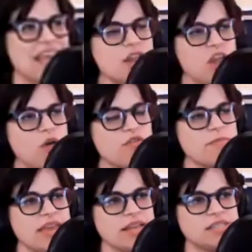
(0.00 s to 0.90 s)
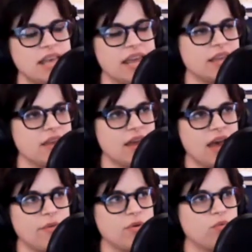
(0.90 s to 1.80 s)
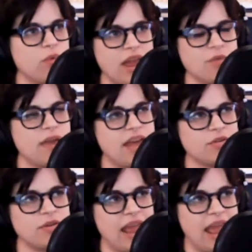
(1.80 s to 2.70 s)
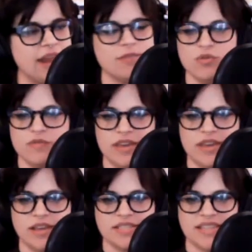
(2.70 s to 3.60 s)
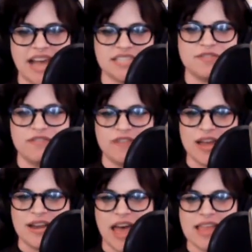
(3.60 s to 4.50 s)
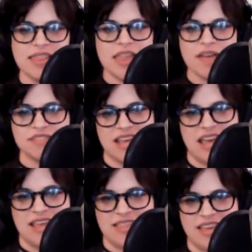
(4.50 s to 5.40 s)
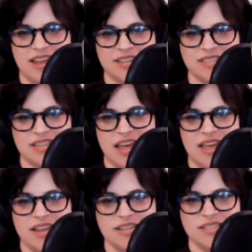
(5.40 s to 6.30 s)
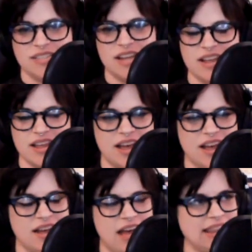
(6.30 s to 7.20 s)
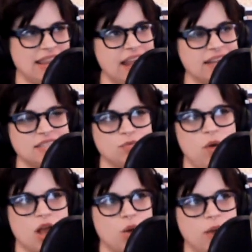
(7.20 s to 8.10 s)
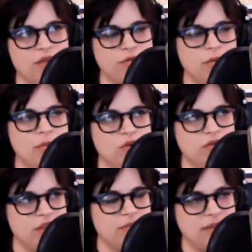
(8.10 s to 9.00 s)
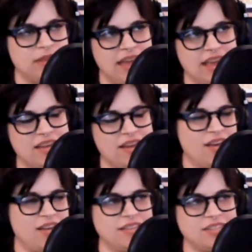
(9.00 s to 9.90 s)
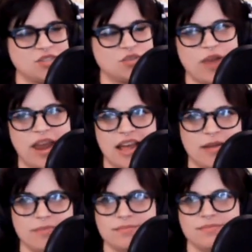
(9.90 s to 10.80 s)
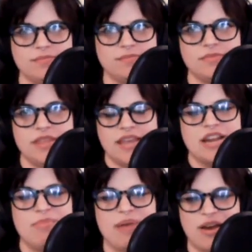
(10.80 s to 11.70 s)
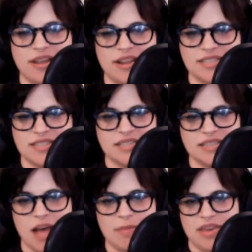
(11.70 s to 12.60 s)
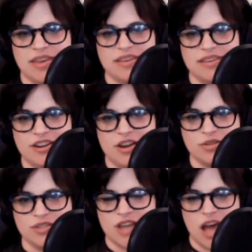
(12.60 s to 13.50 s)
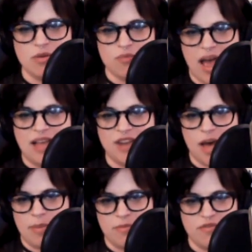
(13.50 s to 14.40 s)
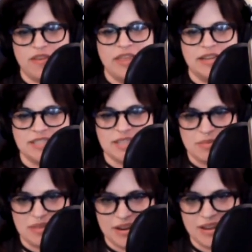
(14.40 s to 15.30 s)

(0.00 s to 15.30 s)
no, for me, it's like, I would way rather hate a movie because that's fun. I love to hate things. And mm-hmm. uh, I like to walk away from a movie and be like, ah, oh, this is great. I'm thinking about it. It's got me, you know, it's got me riled up. I'm feeling something.